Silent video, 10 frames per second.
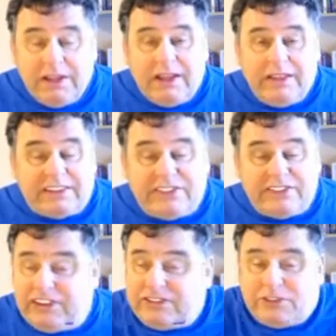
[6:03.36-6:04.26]
That's
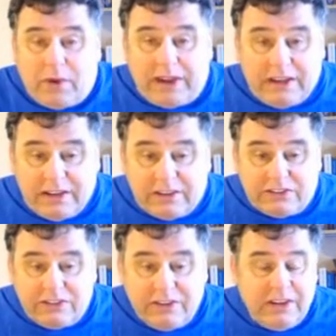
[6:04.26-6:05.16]
just the way it
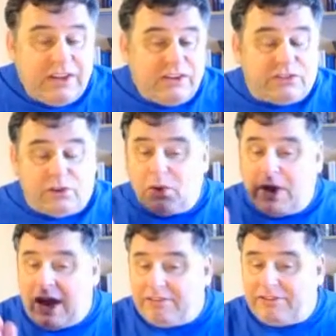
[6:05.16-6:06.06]
is. So you
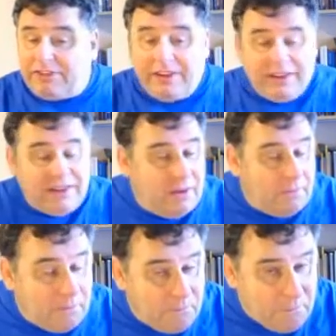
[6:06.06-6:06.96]
have
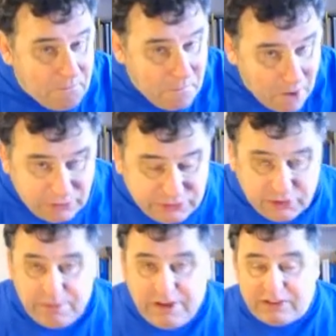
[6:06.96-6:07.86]
most
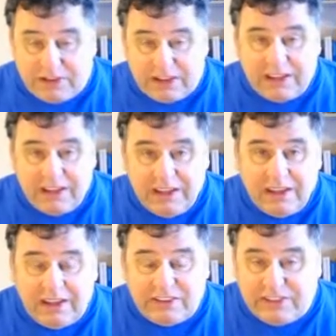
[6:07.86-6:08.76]
obesity
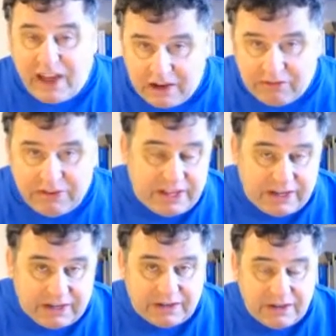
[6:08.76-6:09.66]
is diet
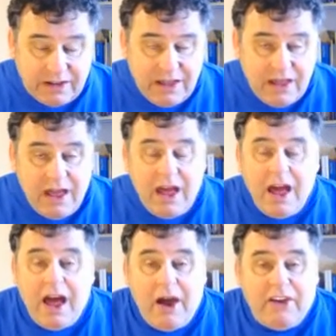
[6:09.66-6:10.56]
related.
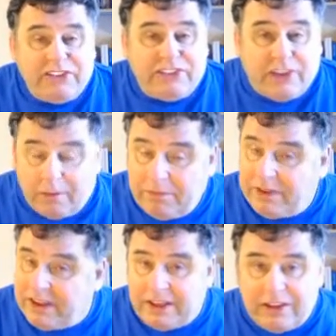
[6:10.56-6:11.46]
Some
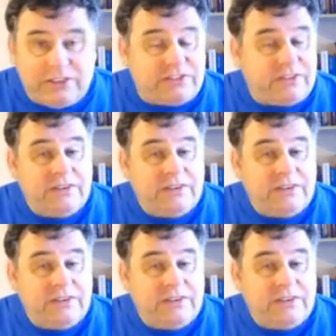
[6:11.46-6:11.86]
is